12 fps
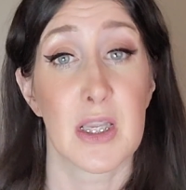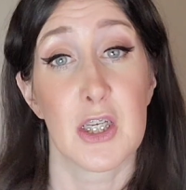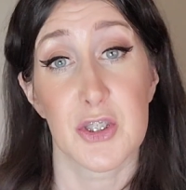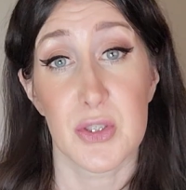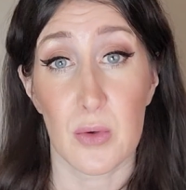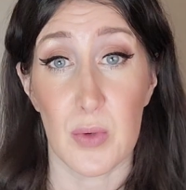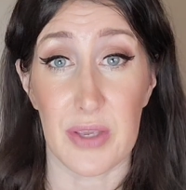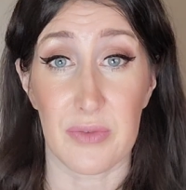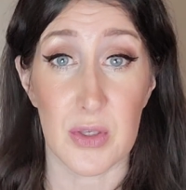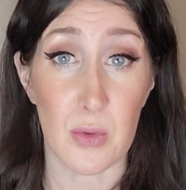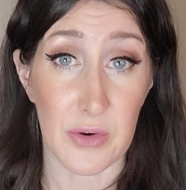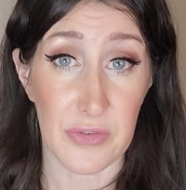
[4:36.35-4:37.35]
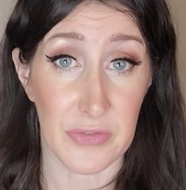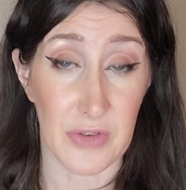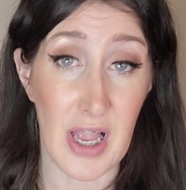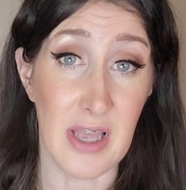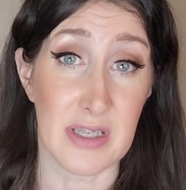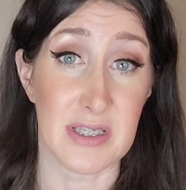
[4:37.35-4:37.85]
So if your
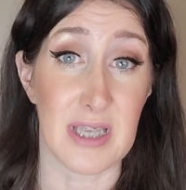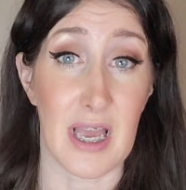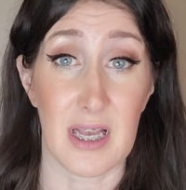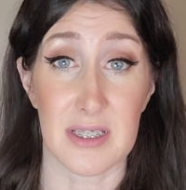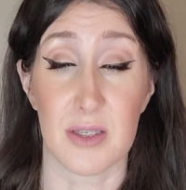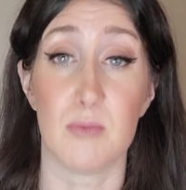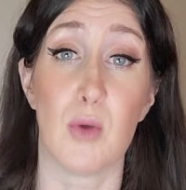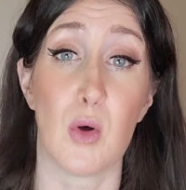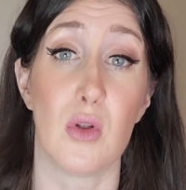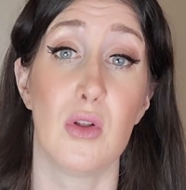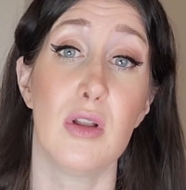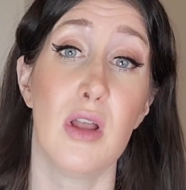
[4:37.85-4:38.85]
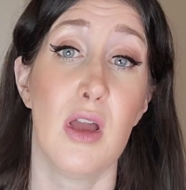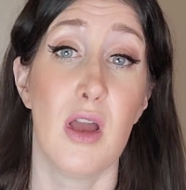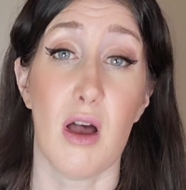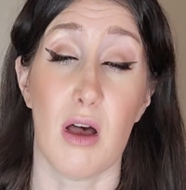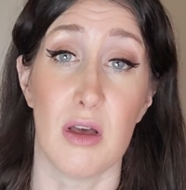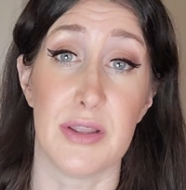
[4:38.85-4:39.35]
friend has a mole
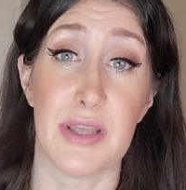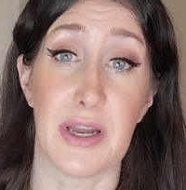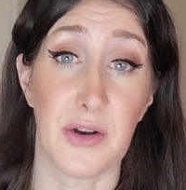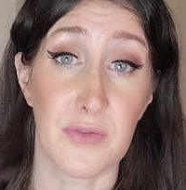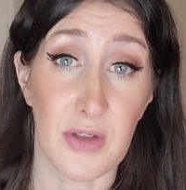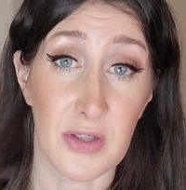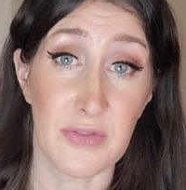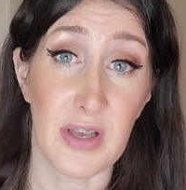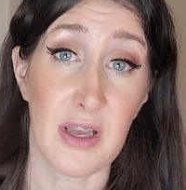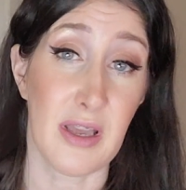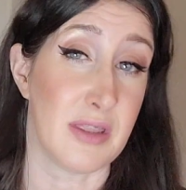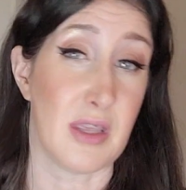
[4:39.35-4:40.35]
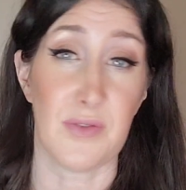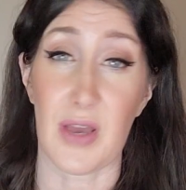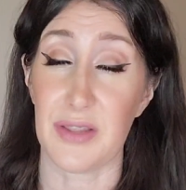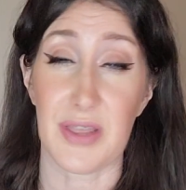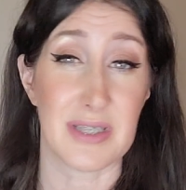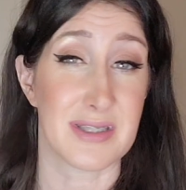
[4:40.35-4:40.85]
on their vulva and they've
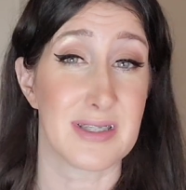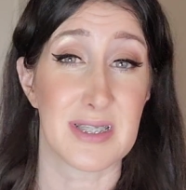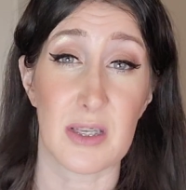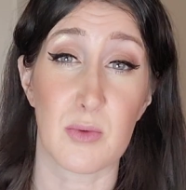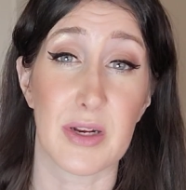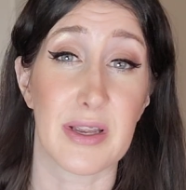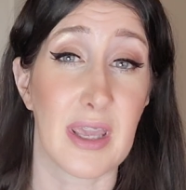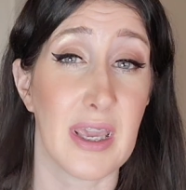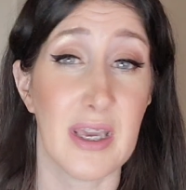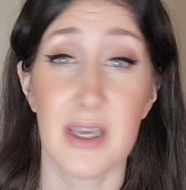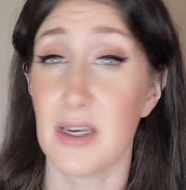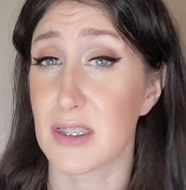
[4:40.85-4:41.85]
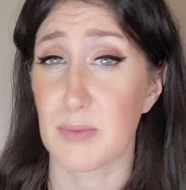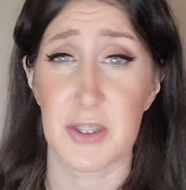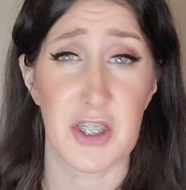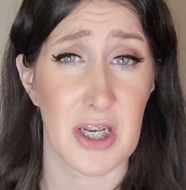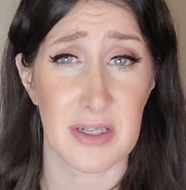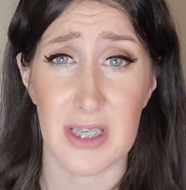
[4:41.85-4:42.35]
had that since they were a kid, it's been
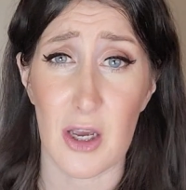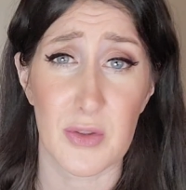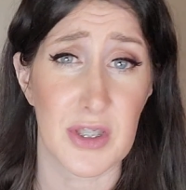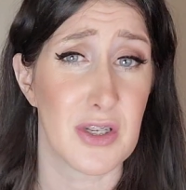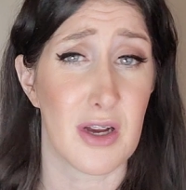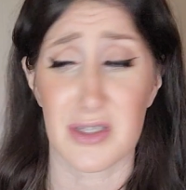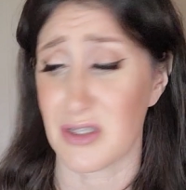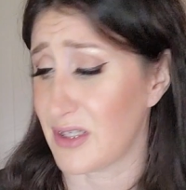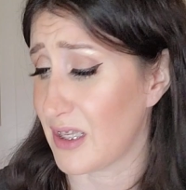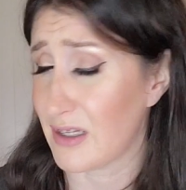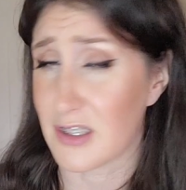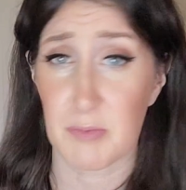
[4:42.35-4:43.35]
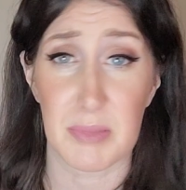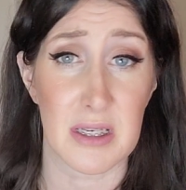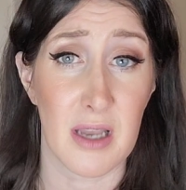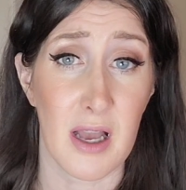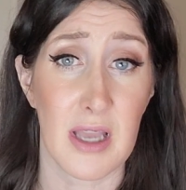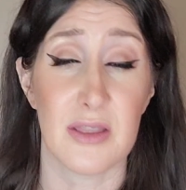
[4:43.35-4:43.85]
checked out, the doctor said it's
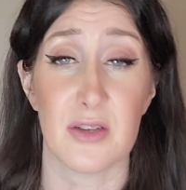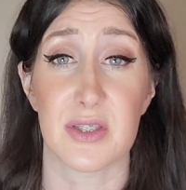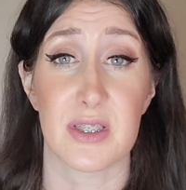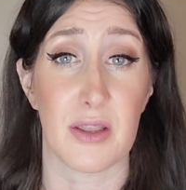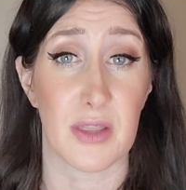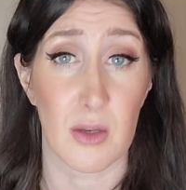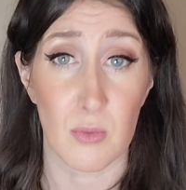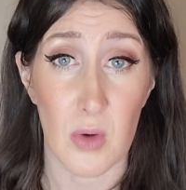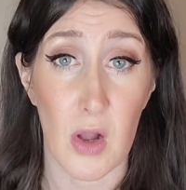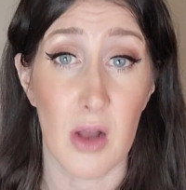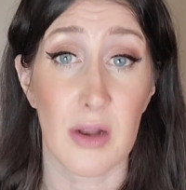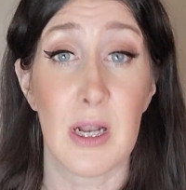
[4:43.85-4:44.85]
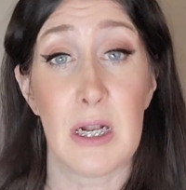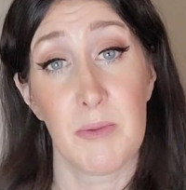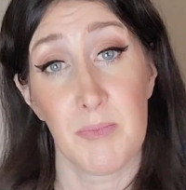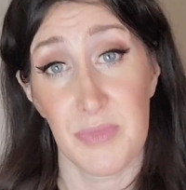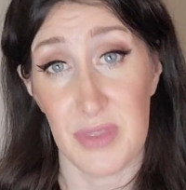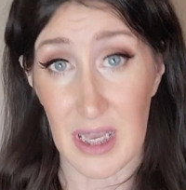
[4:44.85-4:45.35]
benign, there's nothing wrong,
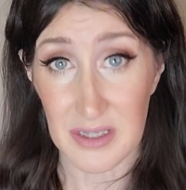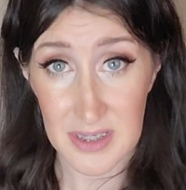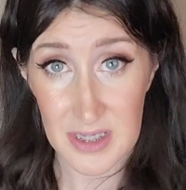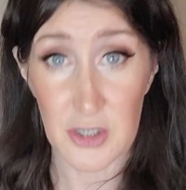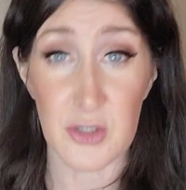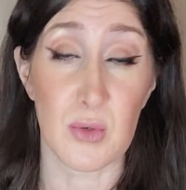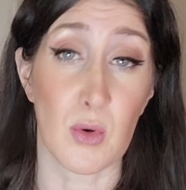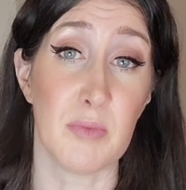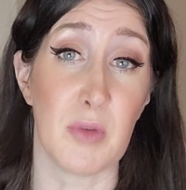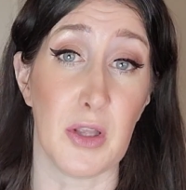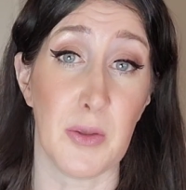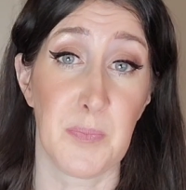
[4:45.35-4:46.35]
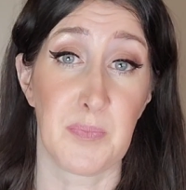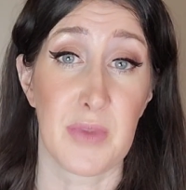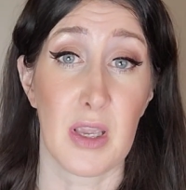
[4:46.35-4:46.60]
that's their normal.